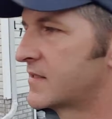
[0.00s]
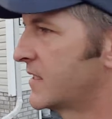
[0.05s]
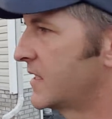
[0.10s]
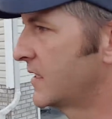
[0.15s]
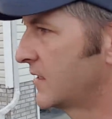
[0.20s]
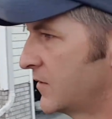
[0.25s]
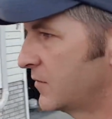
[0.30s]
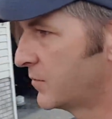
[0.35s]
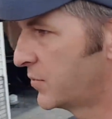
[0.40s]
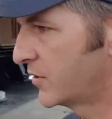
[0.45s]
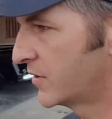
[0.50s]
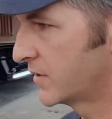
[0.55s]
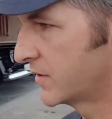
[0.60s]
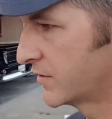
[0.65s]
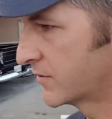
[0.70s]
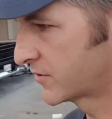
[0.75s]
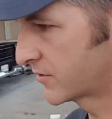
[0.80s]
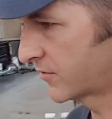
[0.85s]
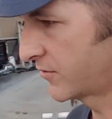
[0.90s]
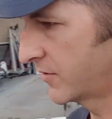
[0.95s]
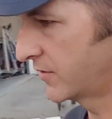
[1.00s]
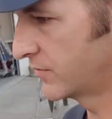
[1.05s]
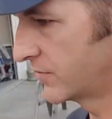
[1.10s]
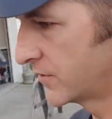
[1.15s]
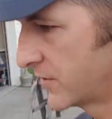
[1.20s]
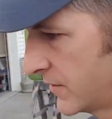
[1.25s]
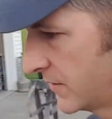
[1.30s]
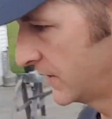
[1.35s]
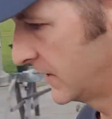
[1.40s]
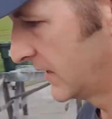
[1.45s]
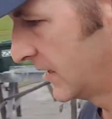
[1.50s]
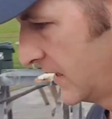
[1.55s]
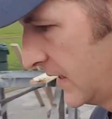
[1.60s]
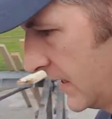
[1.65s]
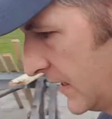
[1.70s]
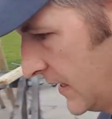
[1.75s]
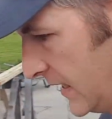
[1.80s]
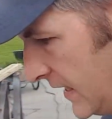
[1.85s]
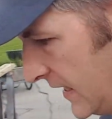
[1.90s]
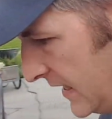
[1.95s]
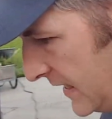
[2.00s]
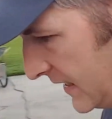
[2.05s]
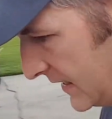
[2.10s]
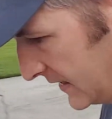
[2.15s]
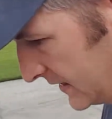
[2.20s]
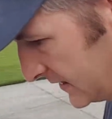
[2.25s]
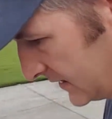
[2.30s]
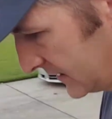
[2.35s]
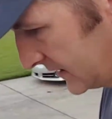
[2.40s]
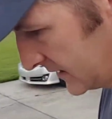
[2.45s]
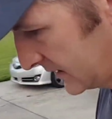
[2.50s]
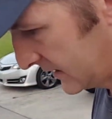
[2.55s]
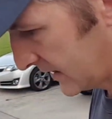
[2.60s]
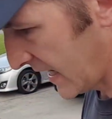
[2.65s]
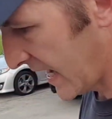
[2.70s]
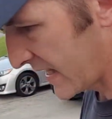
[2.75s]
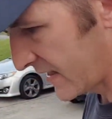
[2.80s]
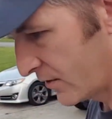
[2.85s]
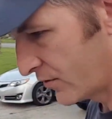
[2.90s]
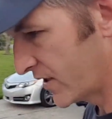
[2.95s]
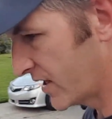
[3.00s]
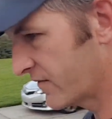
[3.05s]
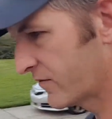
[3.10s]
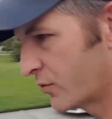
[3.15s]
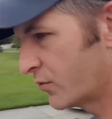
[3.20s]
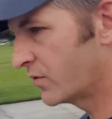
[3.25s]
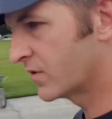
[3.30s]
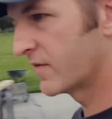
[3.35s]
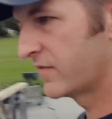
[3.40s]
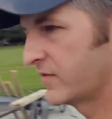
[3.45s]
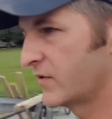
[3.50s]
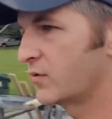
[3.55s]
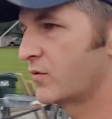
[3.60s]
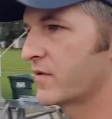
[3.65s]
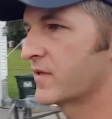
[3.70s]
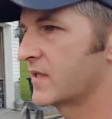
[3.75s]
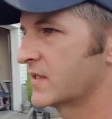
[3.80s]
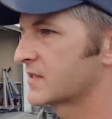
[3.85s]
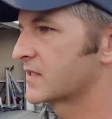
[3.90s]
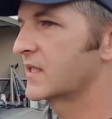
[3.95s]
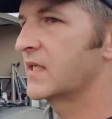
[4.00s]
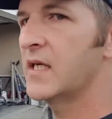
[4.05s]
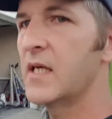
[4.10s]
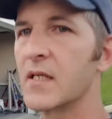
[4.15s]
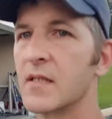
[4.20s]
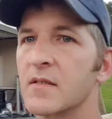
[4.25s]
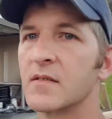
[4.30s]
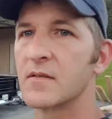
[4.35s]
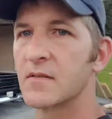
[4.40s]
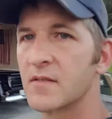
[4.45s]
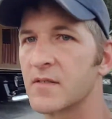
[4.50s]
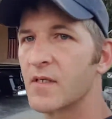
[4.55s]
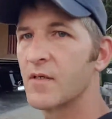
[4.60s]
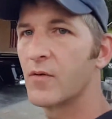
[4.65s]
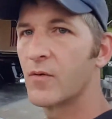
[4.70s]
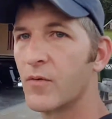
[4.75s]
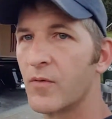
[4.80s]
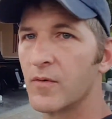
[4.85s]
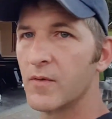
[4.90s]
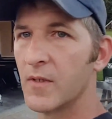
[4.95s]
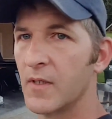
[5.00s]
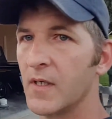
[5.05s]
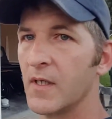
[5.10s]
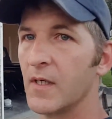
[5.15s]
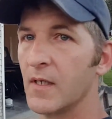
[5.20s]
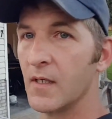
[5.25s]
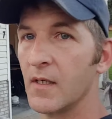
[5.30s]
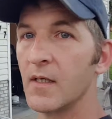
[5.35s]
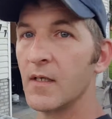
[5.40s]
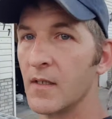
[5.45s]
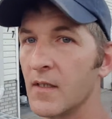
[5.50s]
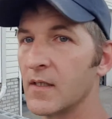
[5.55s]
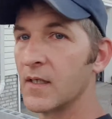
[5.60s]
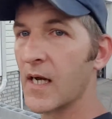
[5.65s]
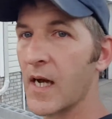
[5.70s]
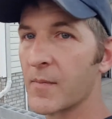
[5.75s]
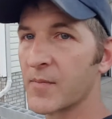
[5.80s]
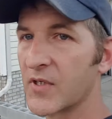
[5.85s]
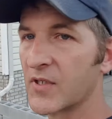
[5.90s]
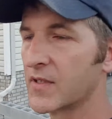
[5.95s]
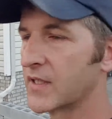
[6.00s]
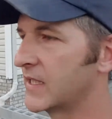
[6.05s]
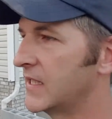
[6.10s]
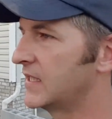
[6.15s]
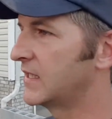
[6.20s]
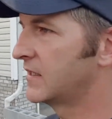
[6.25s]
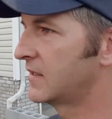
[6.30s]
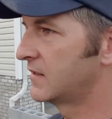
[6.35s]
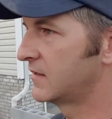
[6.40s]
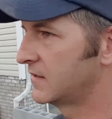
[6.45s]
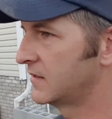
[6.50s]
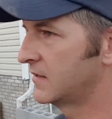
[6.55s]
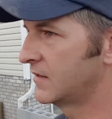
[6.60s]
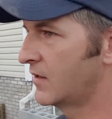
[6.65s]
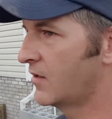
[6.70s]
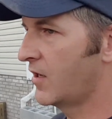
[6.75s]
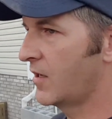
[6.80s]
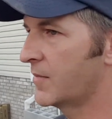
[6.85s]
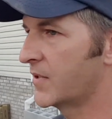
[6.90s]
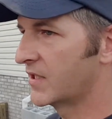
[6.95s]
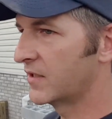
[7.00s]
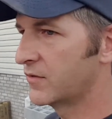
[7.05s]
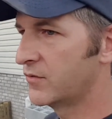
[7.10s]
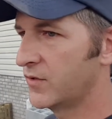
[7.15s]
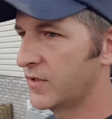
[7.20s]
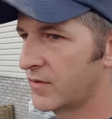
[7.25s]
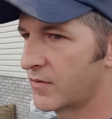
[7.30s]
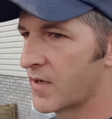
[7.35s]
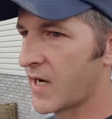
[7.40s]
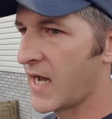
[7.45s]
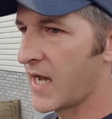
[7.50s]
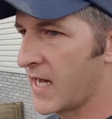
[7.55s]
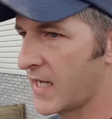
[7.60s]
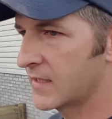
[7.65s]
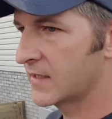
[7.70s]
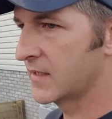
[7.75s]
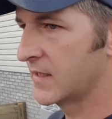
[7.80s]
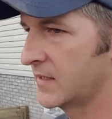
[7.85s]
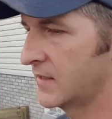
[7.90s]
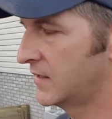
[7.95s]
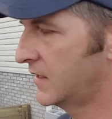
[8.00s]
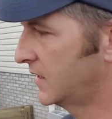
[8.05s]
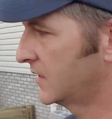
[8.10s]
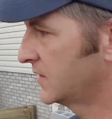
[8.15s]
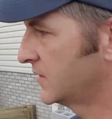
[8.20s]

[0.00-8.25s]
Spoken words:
that you put your screws, and I don't ever want to fool with this again, so I'm gonna get it, you know, I'm gonna do it right, and